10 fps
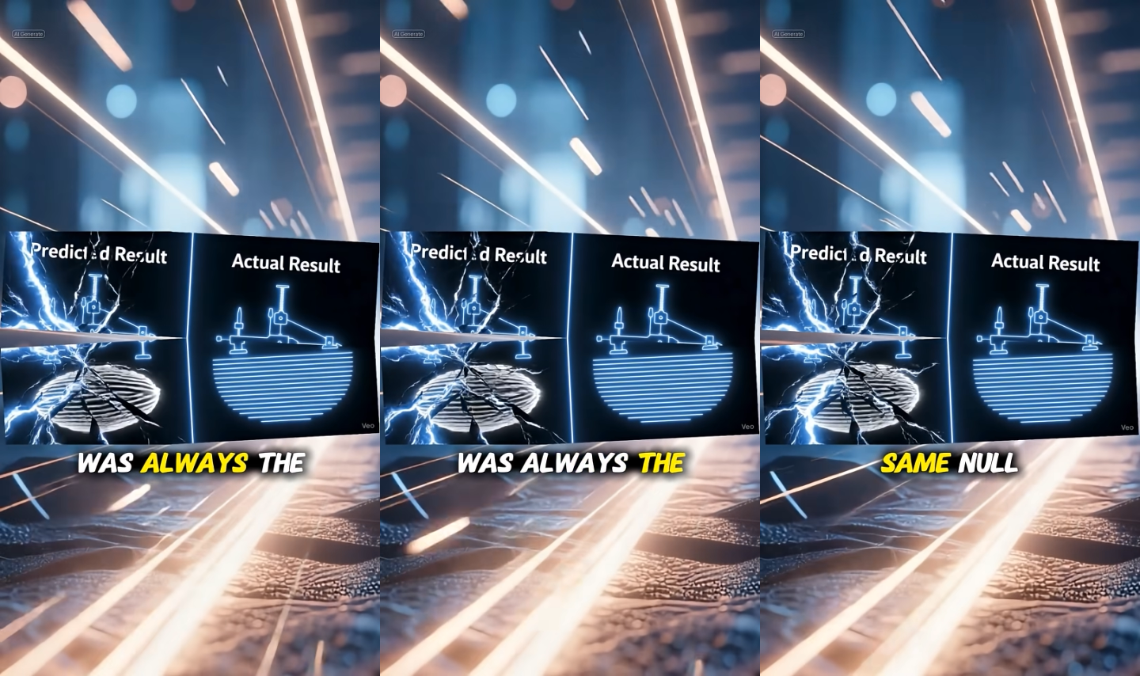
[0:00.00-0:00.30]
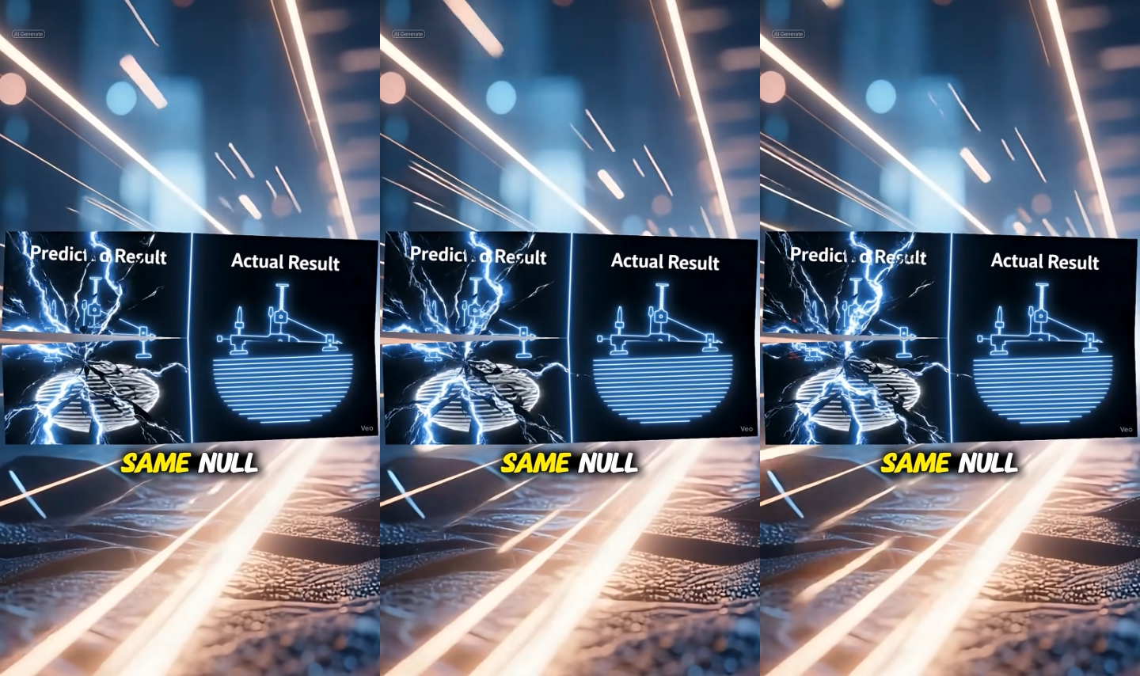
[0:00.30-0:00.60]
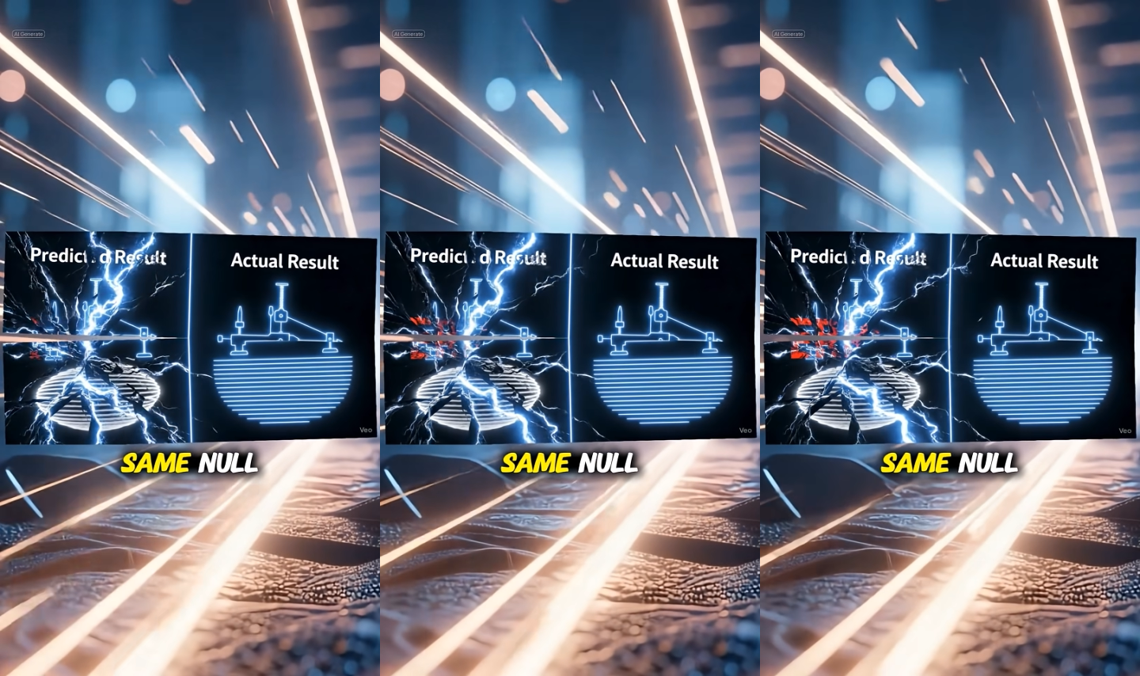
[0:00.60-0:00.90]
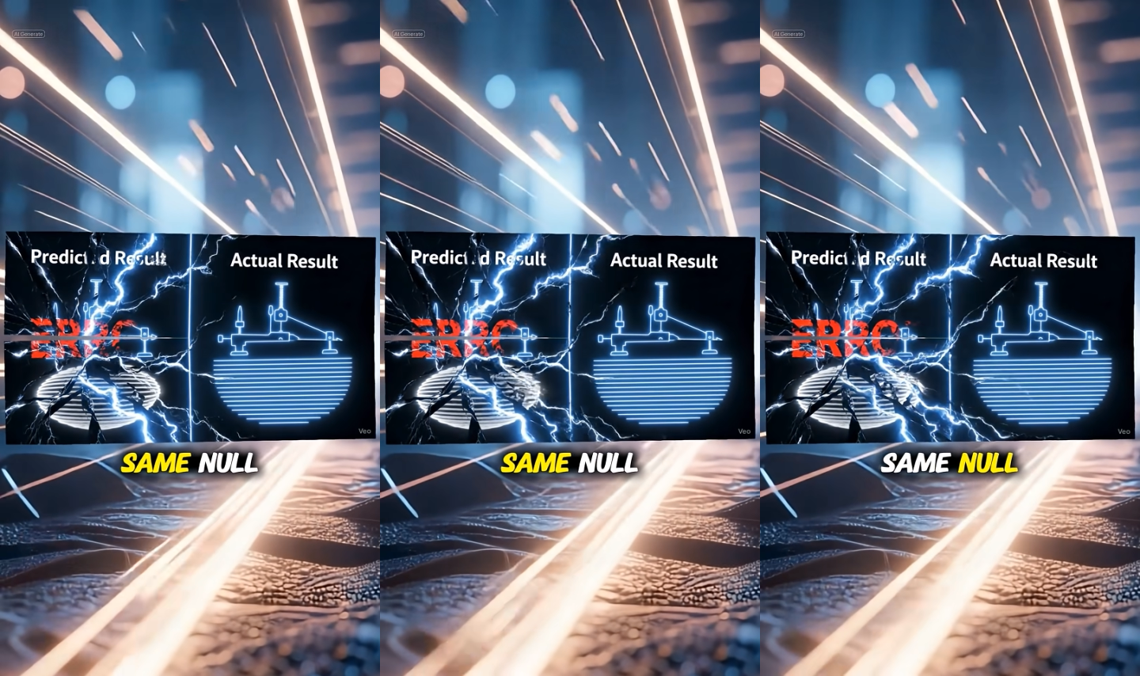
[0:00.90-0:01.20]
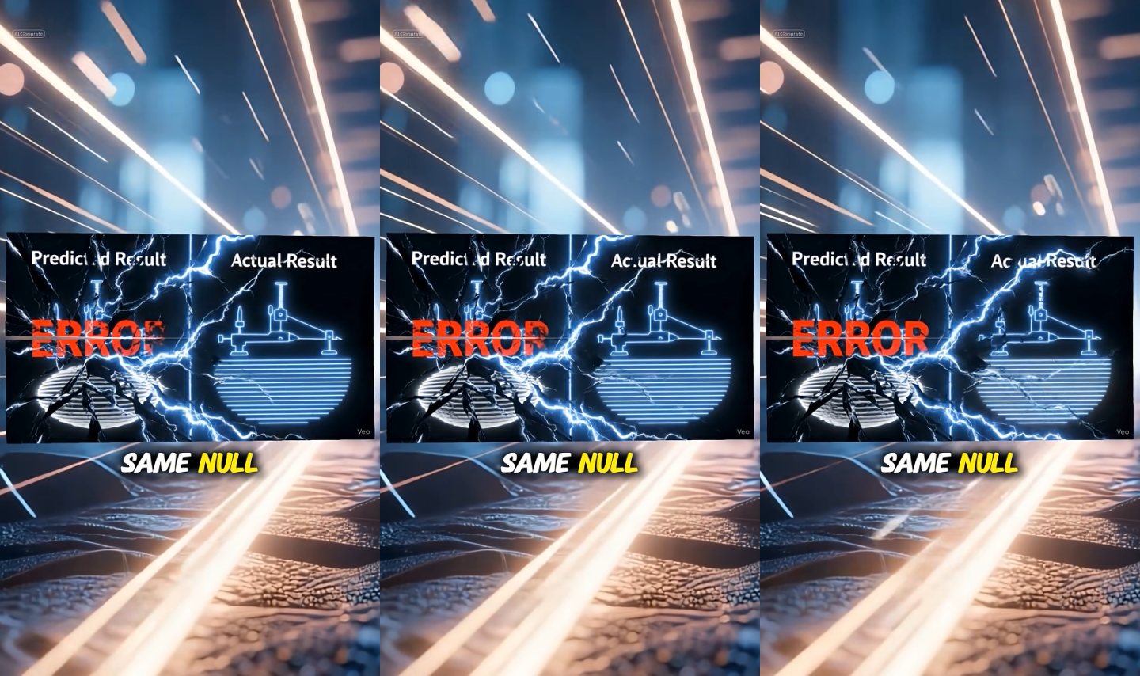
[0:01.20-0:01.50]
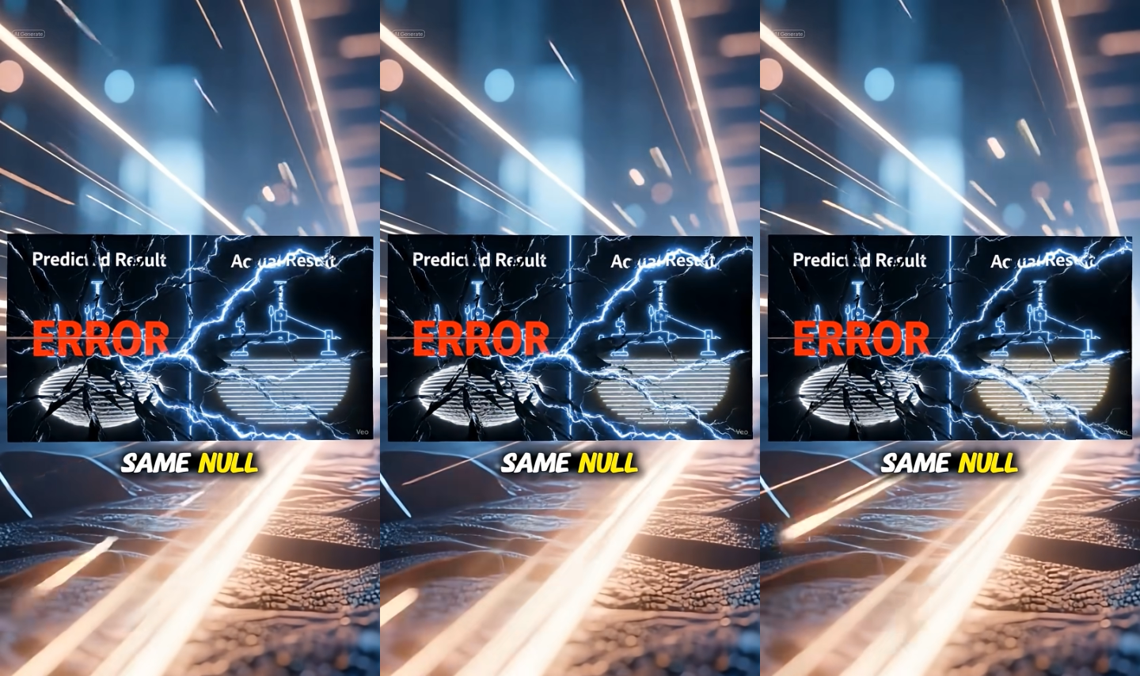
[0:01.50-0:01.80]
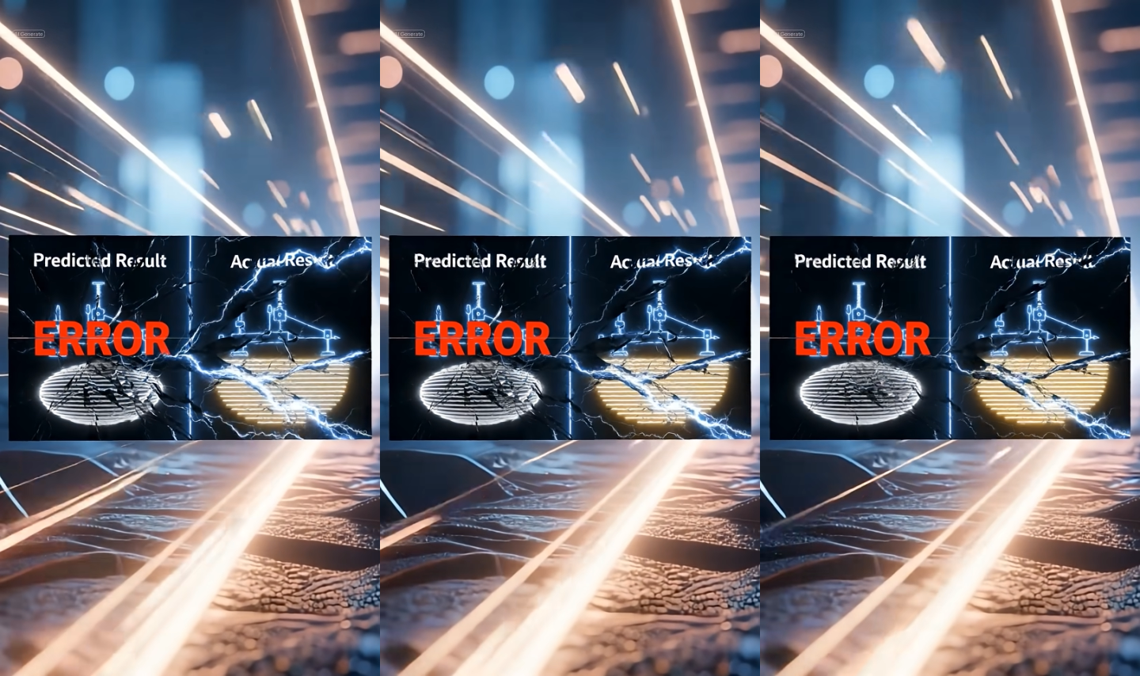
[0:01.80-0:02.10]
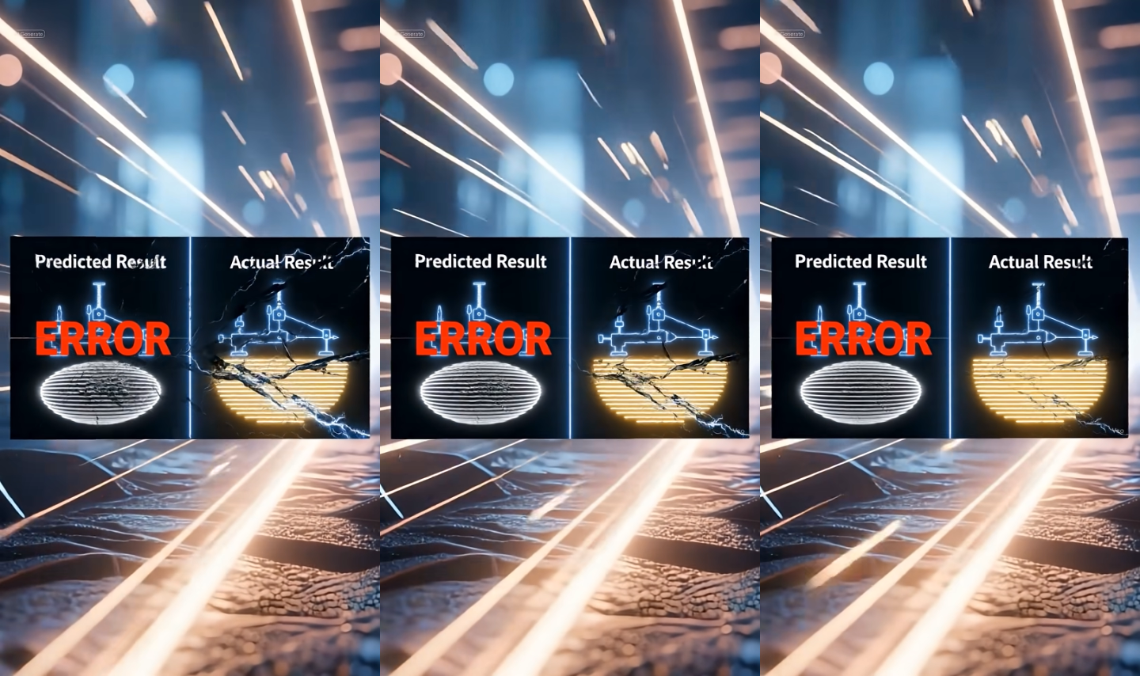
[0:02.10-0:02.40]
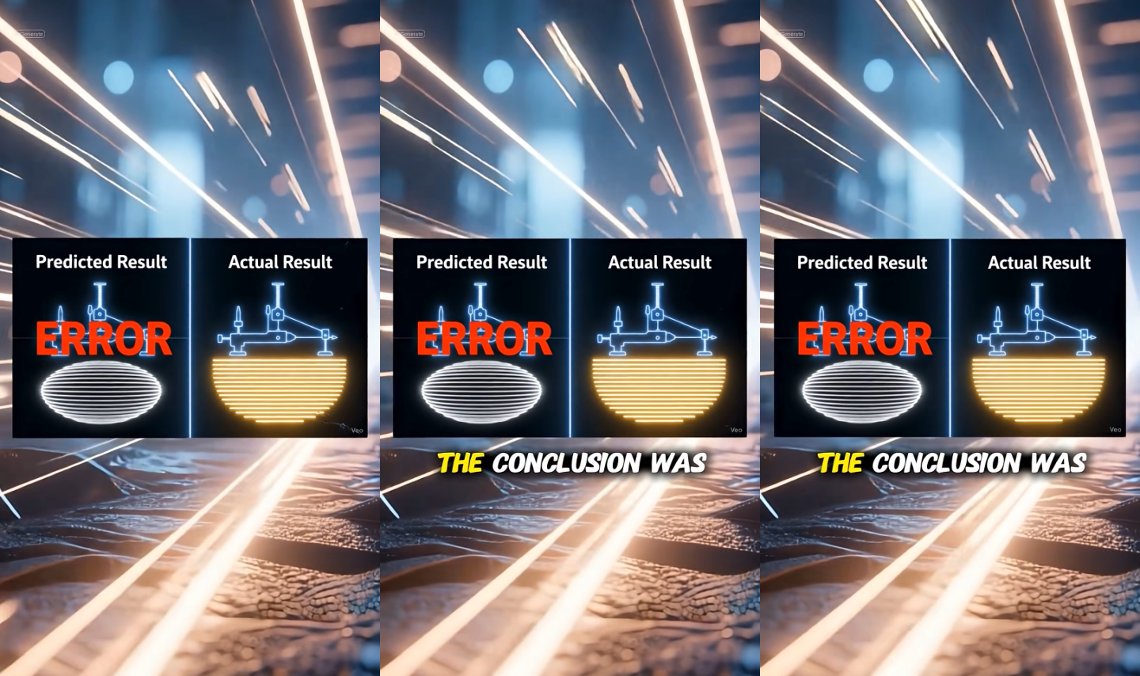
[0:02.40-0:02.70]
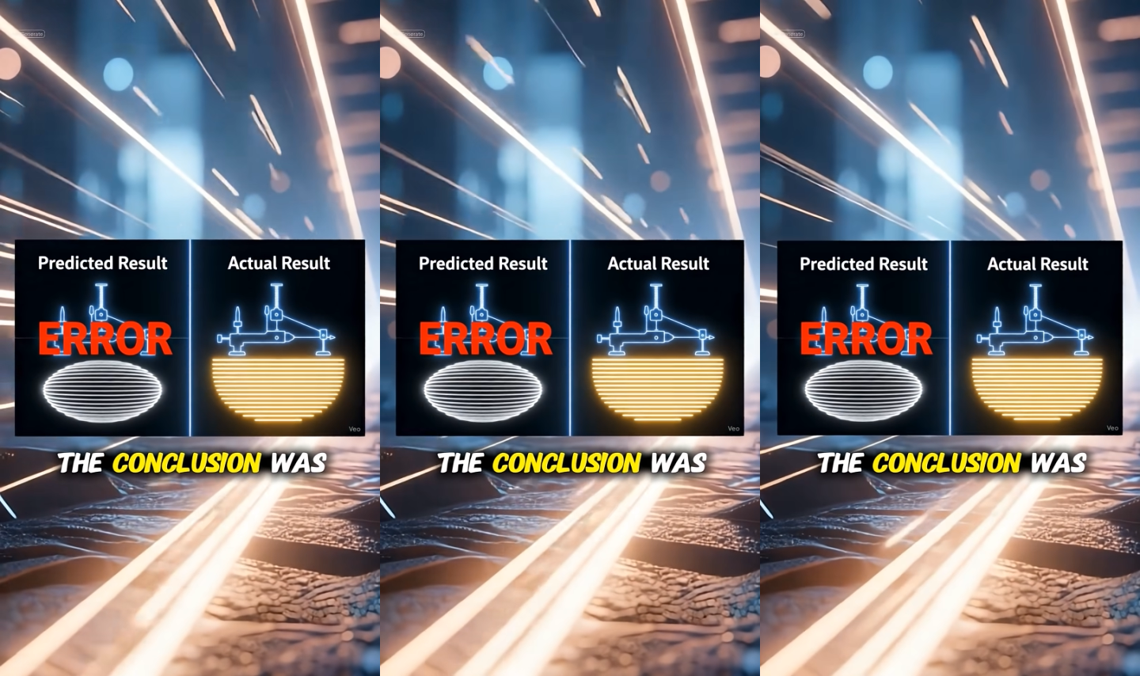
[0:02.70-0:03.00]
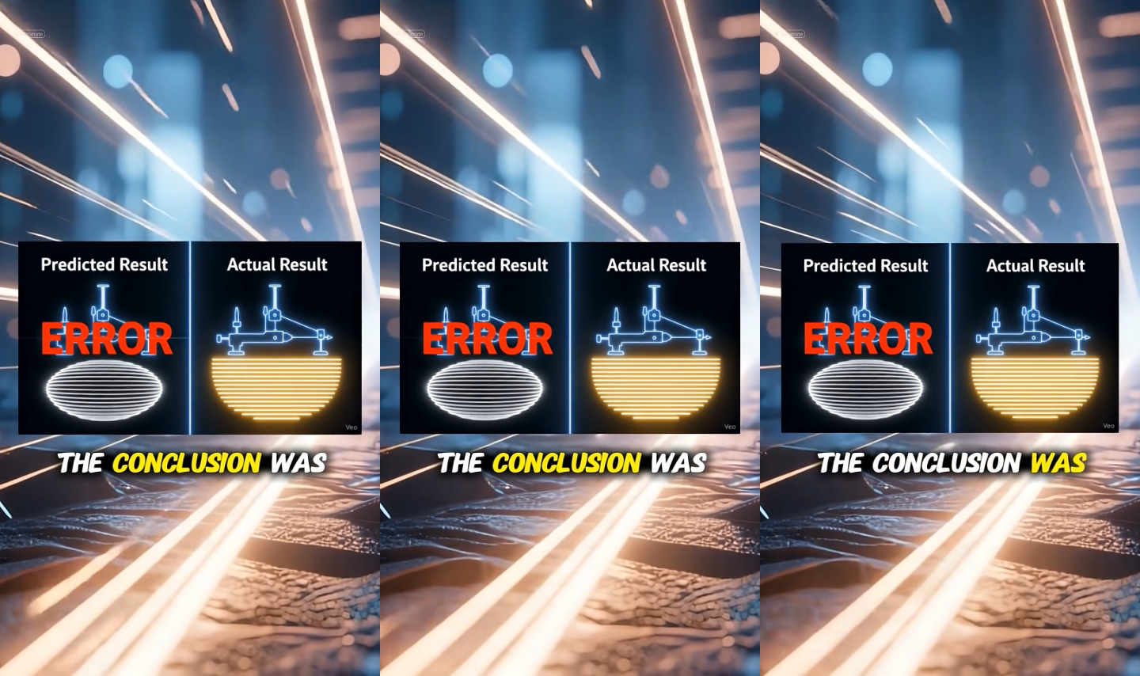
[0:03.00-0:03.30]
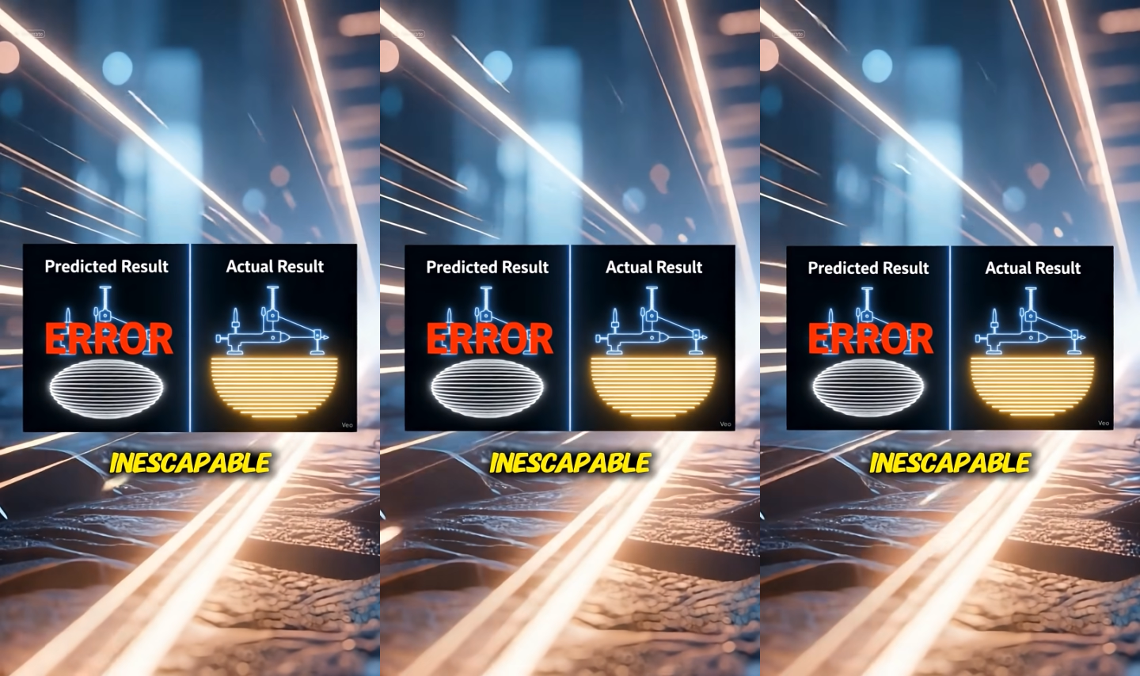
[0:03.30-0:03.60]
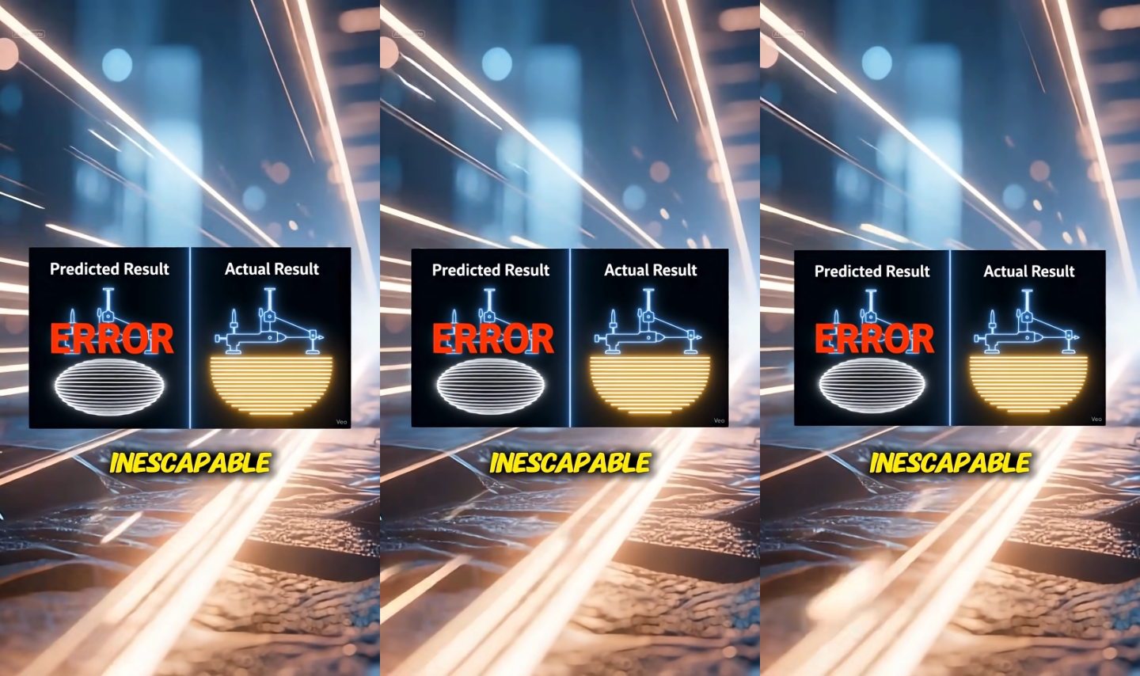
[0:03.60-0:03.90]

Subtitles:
[unreadable: no face in view]